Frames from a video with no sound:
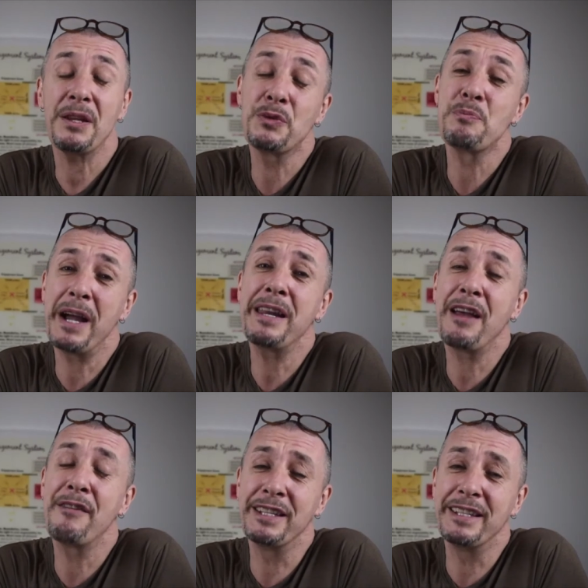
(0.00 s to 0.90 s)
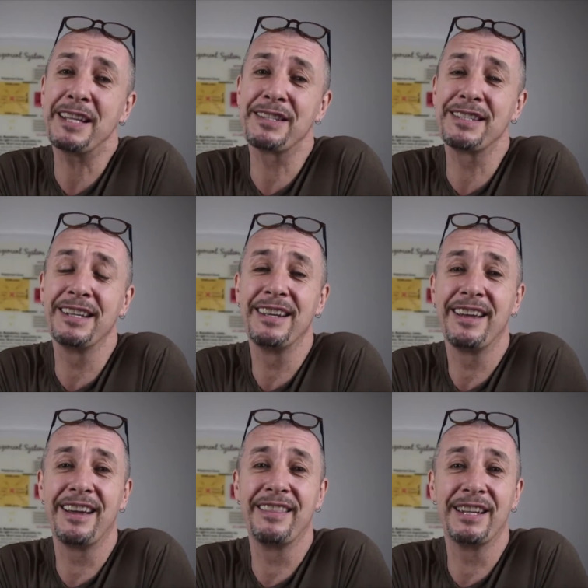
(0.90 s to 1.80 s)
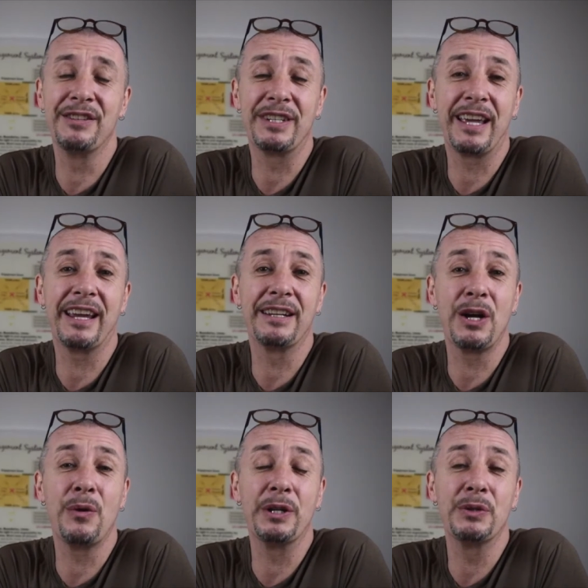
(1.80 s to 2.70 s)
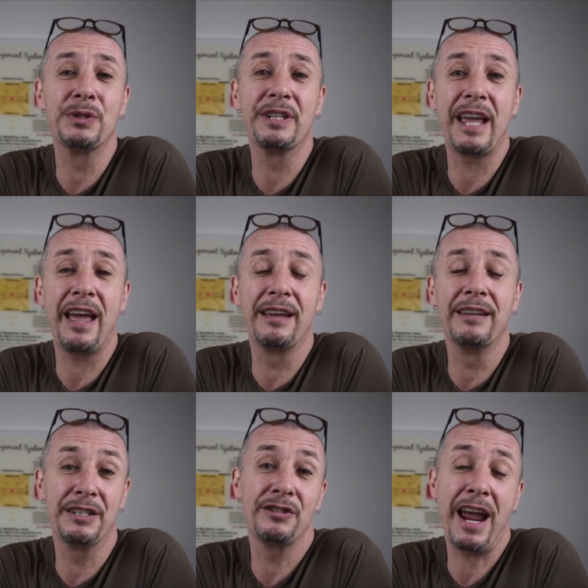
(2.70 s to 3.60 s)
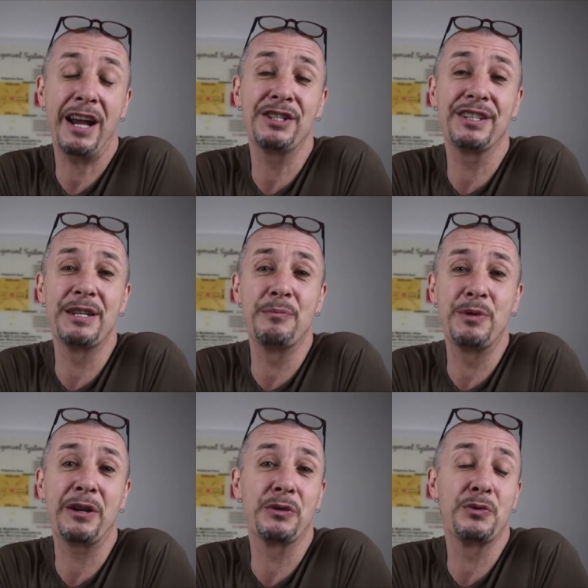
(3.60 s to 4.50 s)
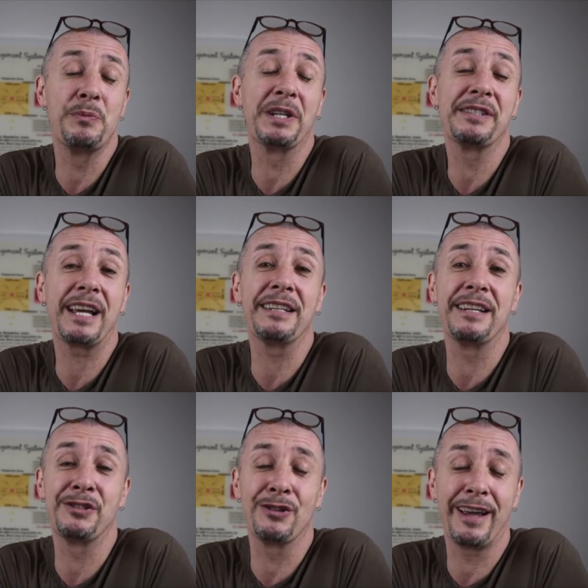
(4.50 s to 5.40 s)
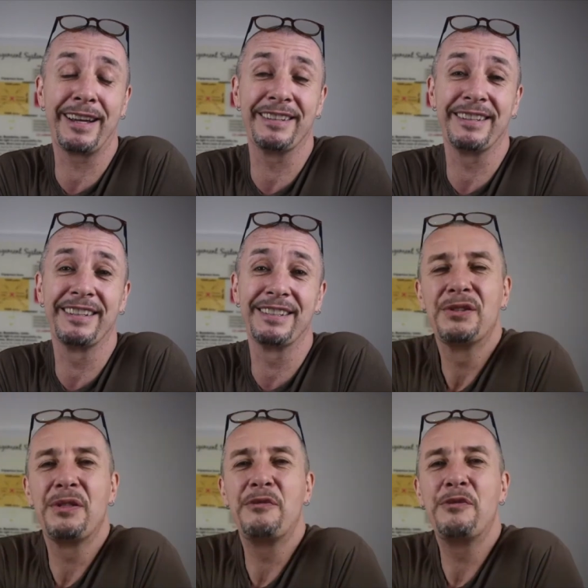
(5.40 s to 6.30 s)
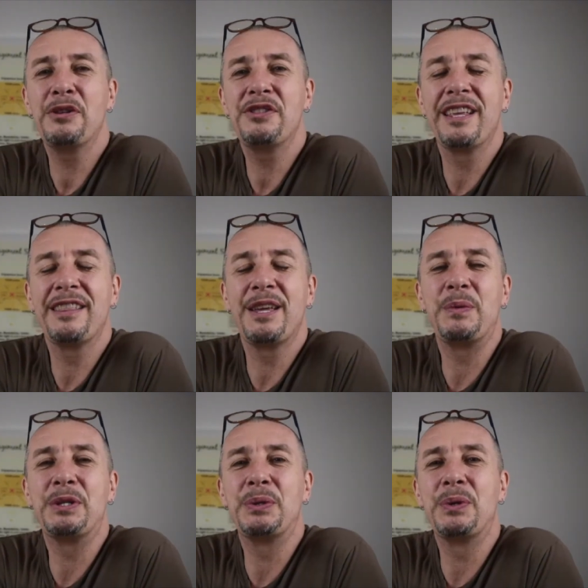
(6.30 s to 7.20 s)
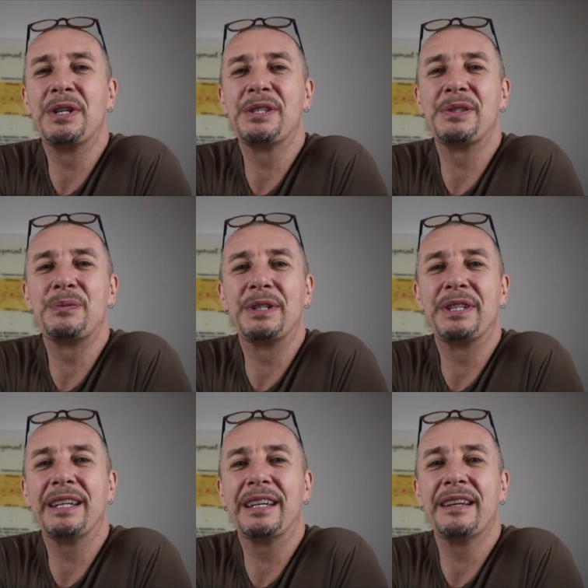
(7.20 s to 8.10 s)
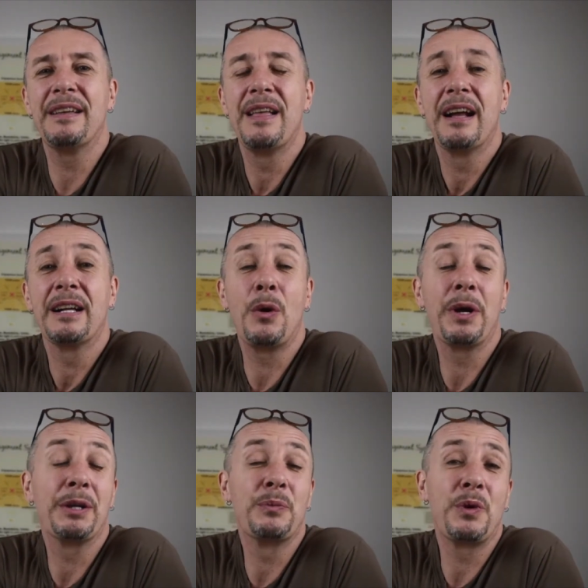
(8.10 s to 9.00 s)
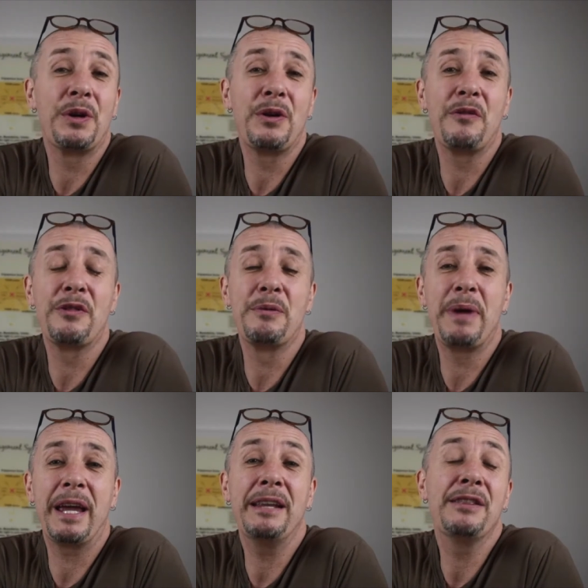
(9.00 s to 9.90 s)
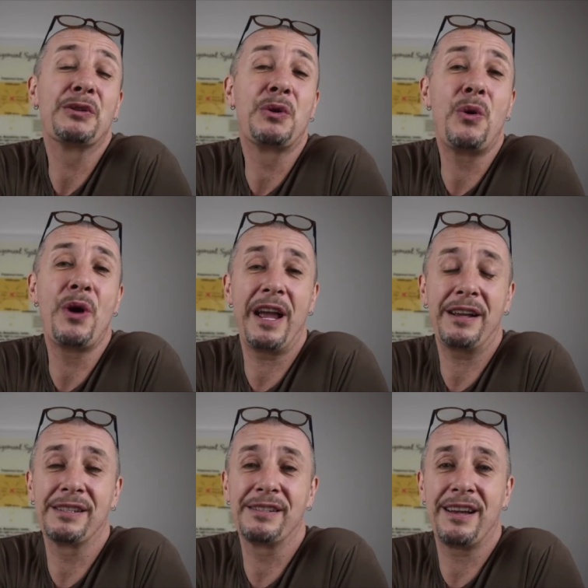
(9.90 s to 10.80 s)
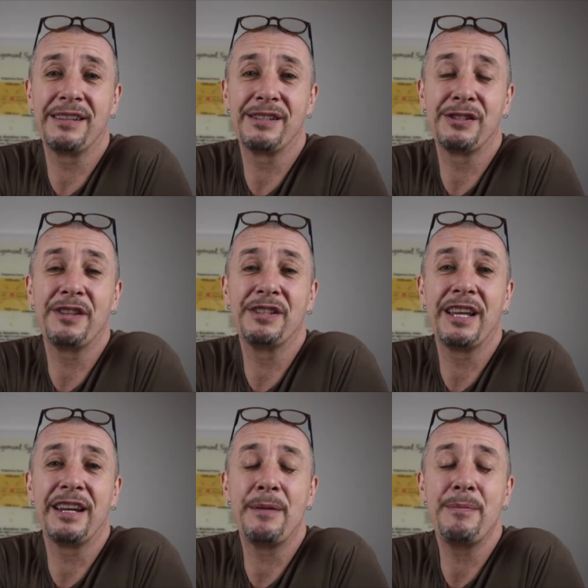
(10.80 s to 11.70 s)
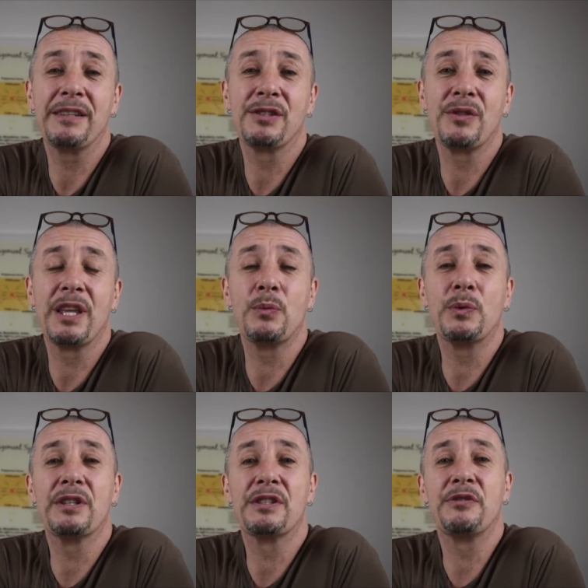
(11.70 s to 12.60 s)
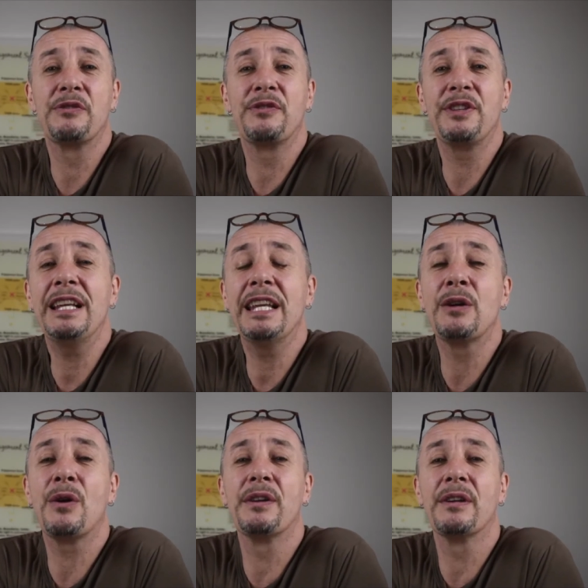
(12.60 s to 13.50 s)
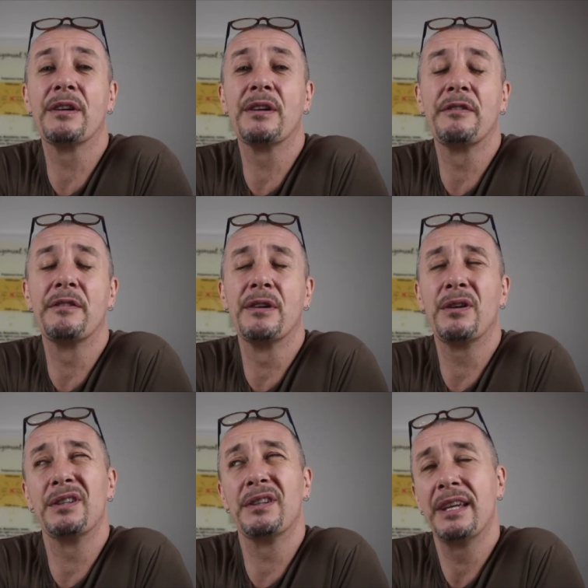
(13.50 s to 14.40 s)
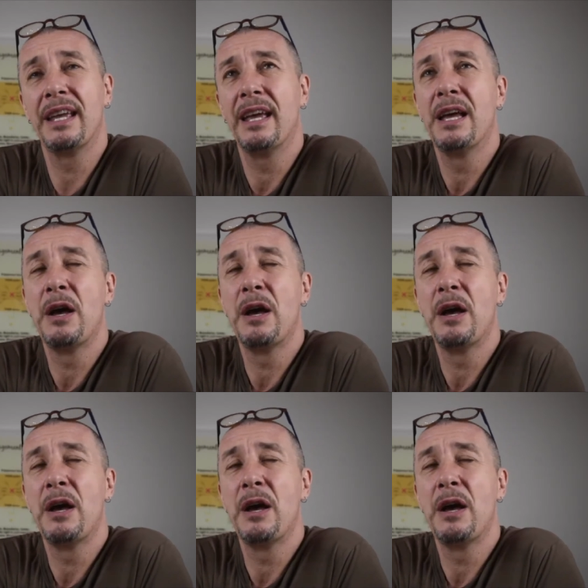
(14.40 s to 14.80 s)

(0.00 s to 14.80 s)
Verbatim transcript: you might have a yes, and then you can go into an interaction in a breakout room exactly as you like it. So the first thing that we do is we going in one of the main, the core exercises of this dynamic, so that we're just feeling on a, on a